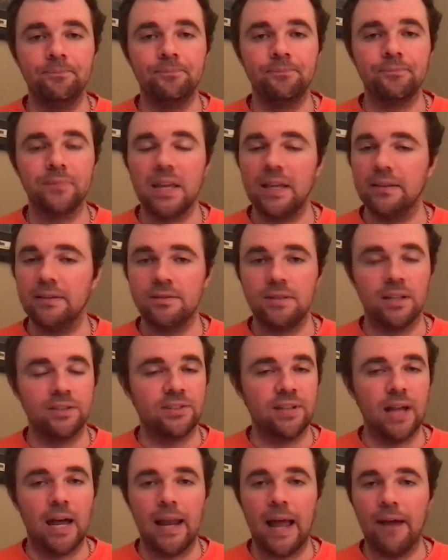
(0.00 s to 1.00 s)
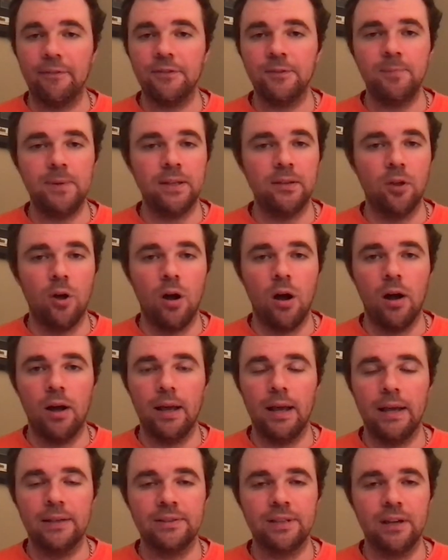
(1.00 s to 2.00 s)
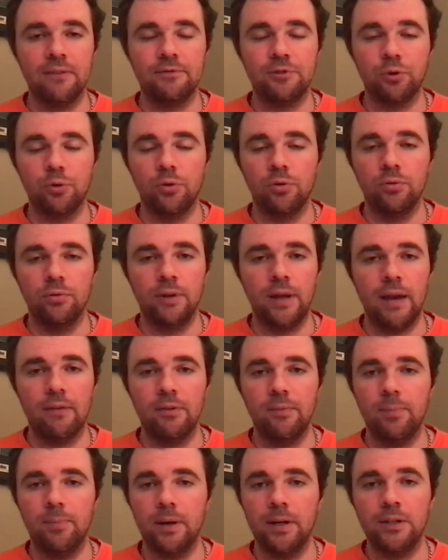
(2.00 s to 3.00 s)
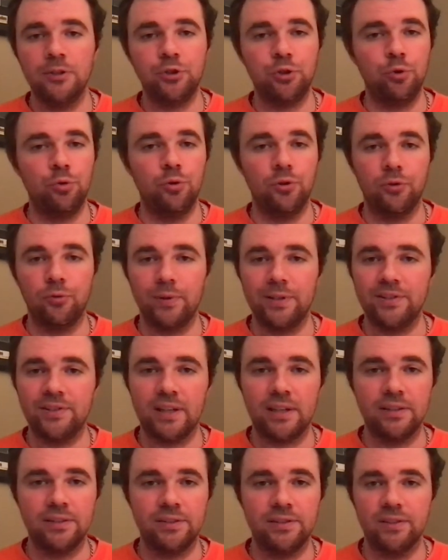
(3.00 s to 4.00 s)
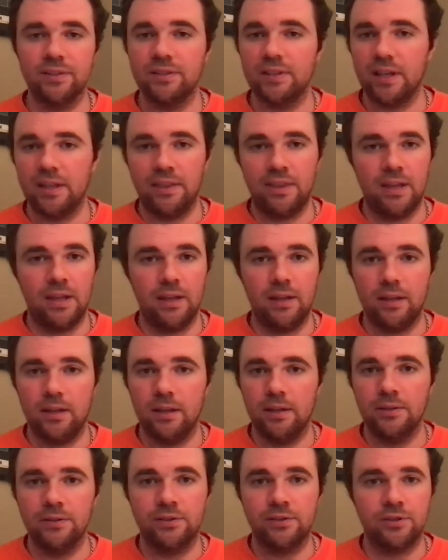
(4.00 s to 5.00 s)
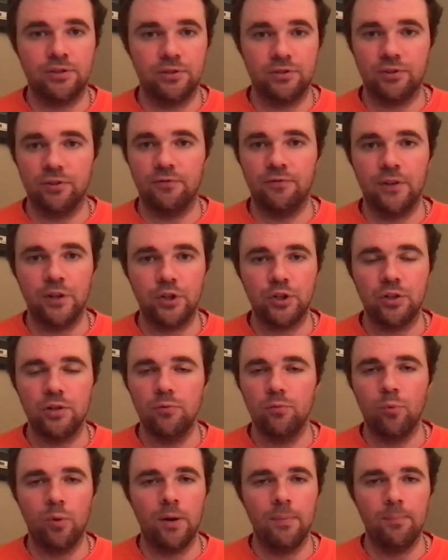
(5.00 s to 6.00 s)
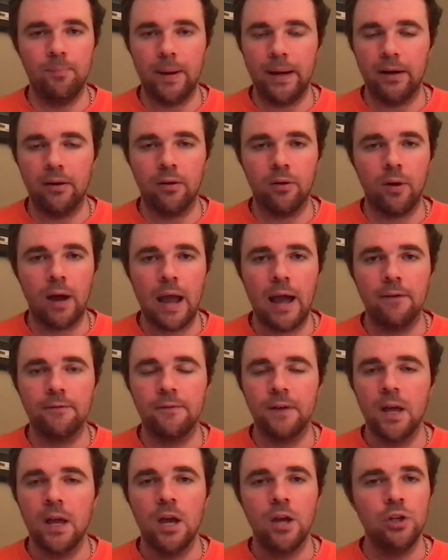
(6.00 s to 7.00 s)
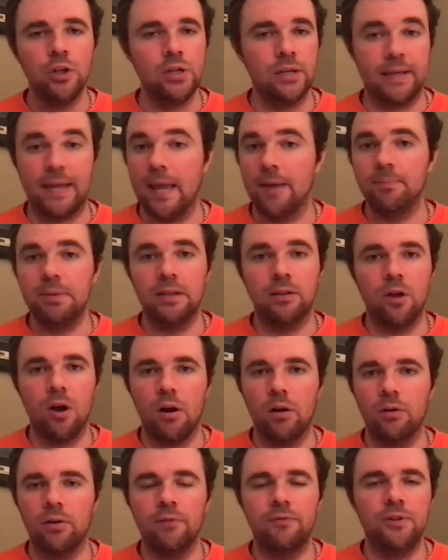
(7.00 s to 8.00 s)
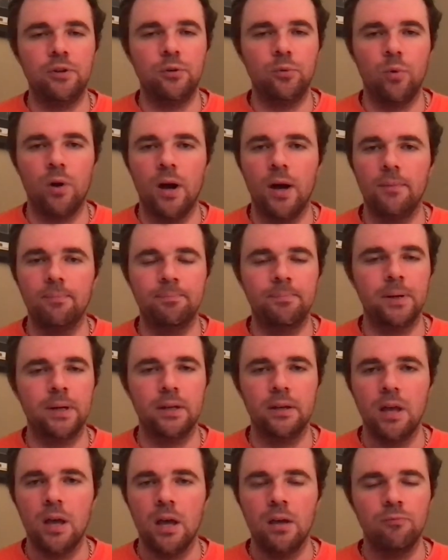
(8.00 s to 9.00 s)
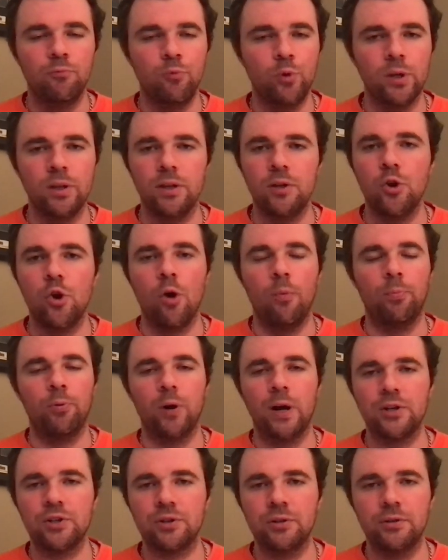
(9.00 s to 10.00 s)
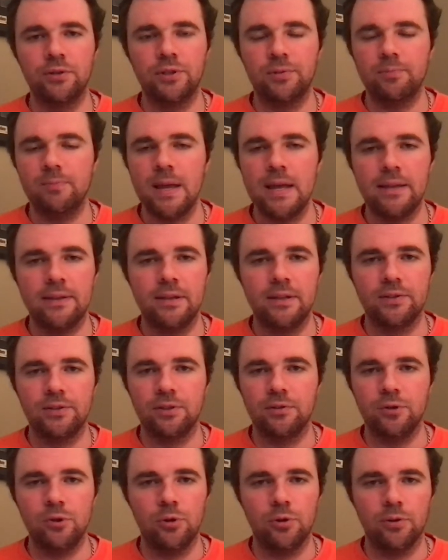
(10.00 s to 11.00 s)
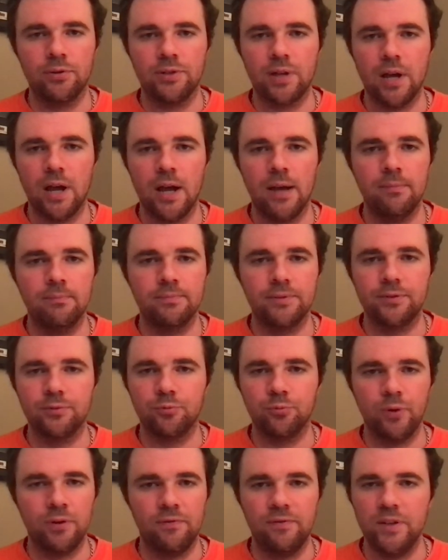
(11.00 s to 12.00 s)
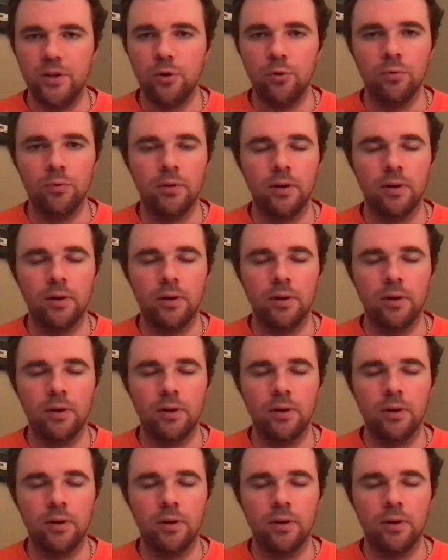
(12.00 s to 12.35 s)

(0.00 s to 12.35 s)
It does not have to be long, as I've told everybody. 2 to 3 sentences, I think, is sufficient. 1 paragraph. It can be longer if you want, but really no pressure to make this a New York Times review.